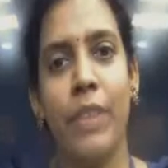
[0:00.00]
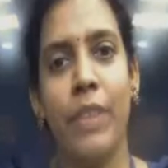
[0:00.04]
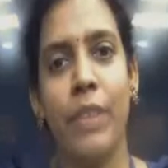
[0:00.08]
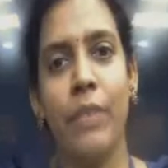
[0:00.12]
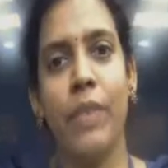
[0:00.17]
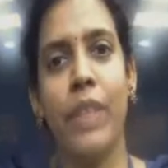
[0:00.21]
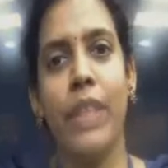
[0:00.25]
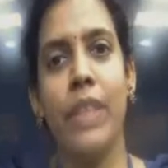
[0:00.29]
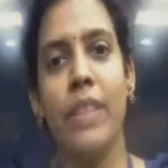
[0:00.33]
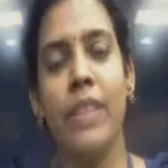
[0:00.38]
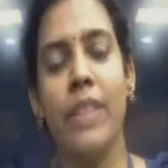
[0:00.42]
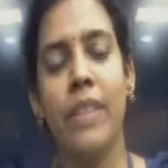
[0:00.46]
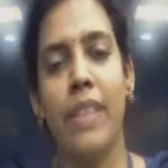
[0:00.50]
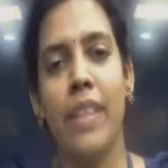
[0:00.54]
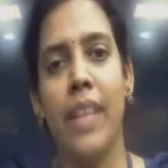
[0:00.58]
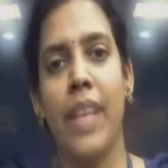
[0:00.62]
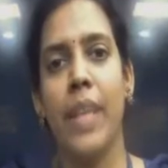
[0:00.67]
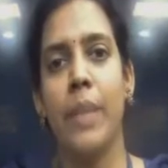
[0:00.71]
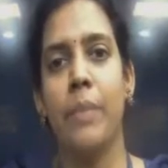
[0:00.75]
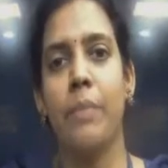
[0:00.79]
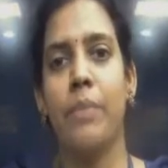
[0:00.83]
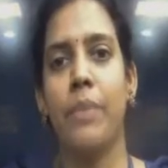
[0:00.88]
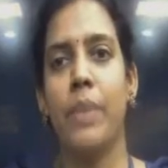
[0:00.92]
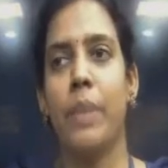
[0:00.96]
Everyone,
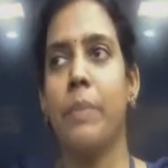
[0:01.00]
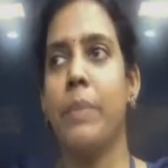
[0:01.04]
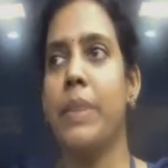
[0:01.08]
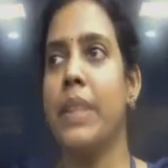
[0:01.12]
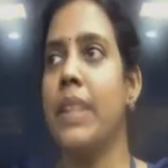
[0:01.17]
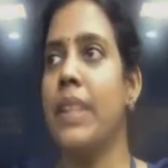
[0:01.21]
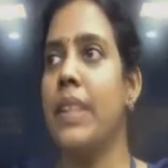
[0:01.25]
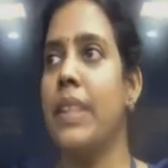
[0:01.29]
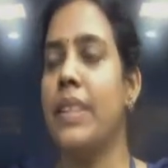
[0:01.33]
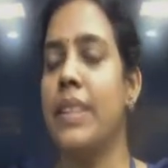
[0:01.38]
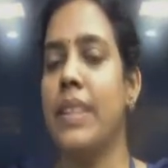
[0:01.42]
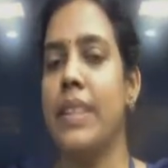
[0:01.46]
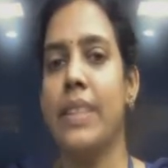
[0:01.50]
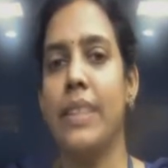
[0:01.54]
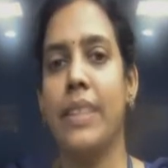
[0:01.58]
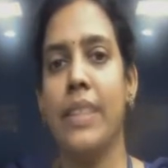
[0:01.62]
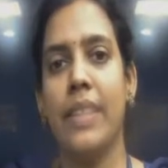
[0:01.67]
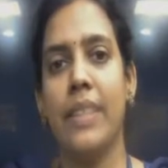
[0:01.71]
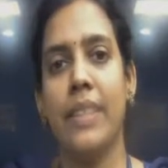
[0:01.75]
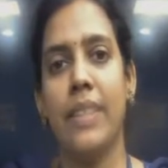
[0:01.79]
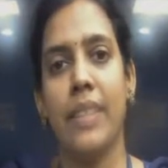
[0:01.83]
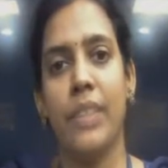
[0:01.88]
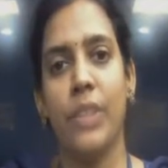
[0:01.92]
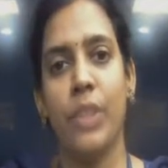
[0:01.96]
I am from the
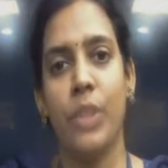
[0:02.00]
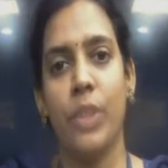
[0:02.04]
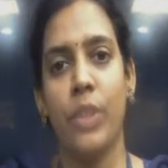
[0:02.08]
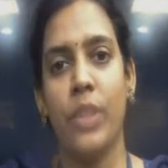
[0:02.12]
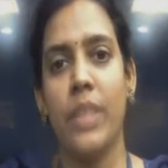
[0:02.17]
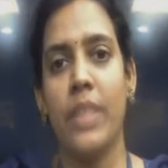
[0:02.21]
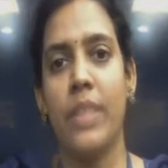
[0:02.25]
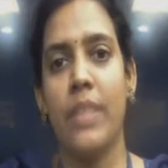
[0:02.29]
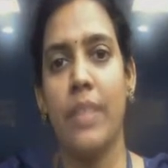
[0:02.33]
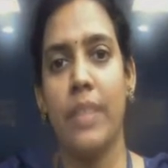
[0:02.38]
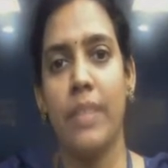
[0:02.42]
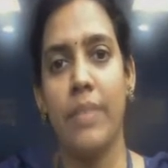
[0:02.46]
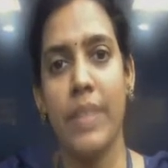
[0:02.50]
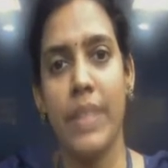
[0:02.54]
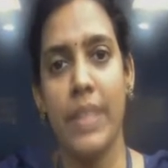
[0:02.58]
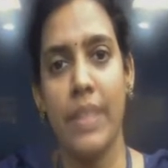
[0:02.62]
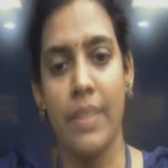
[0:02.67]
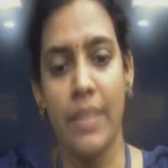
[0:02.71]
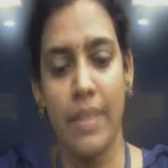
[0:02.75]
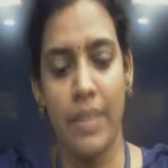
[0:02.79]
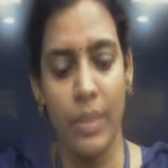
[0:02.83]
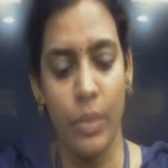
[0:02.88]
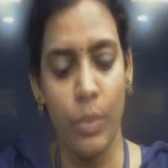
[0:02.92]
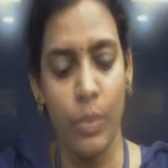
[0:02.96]
TCS Assurance
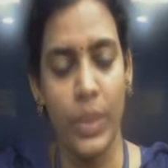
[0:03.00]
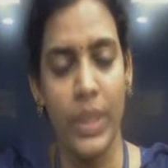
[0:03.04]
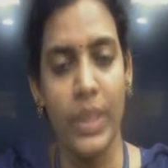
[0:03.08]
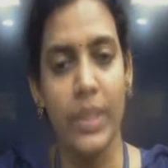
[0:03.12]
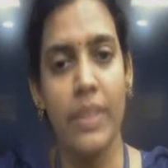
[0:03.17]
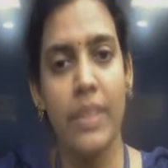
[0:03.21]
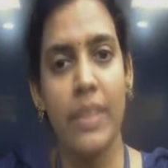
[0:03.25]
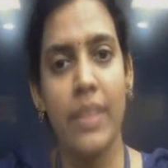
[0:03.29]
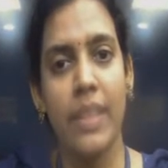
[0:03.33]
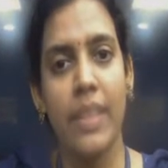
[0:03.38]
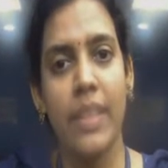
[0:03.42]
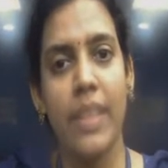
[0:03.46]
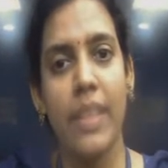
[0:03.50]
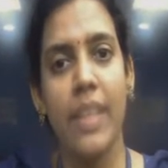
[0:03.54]
Services unit,